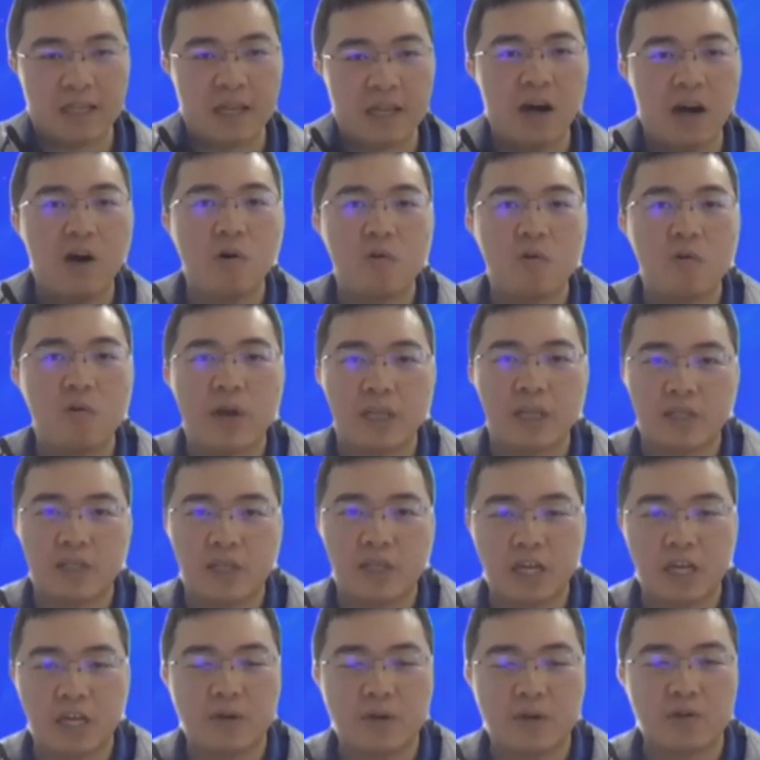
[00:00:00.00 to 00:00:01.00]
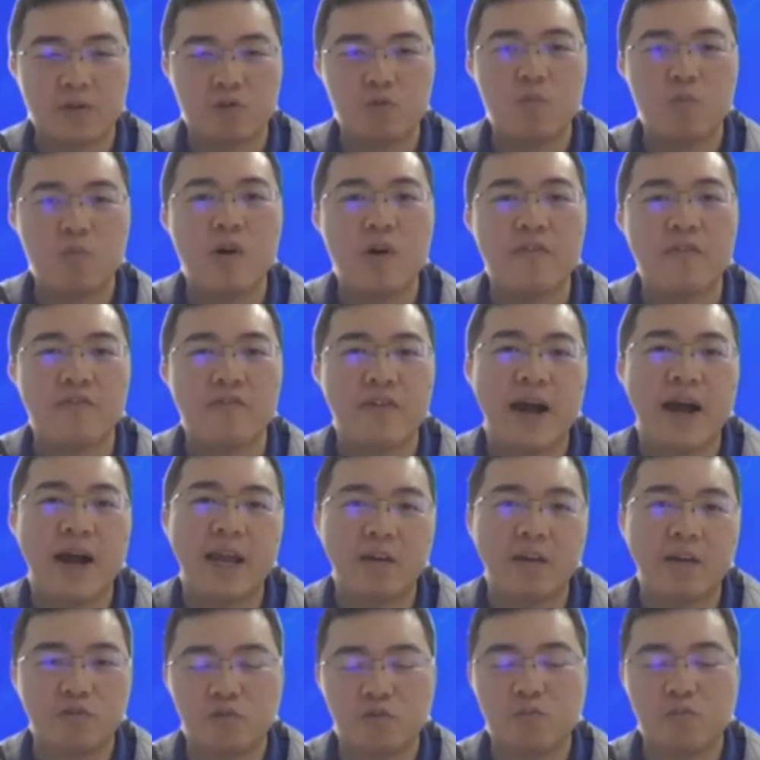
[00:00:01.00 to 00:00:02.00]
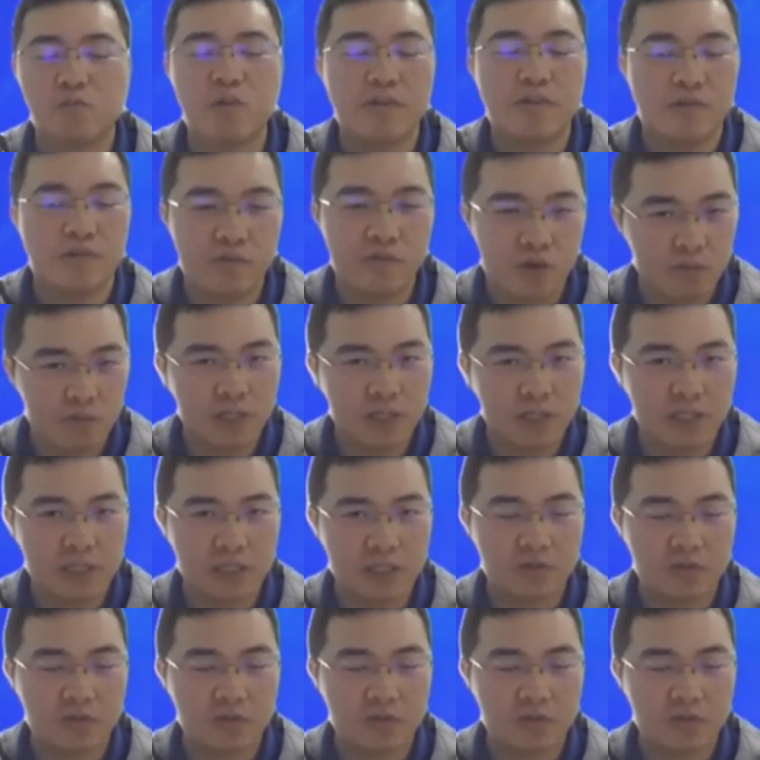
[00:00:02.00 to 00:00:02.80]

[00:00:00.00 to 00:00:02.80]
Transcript: and now we are talking about 2.5 or 2.4 meters.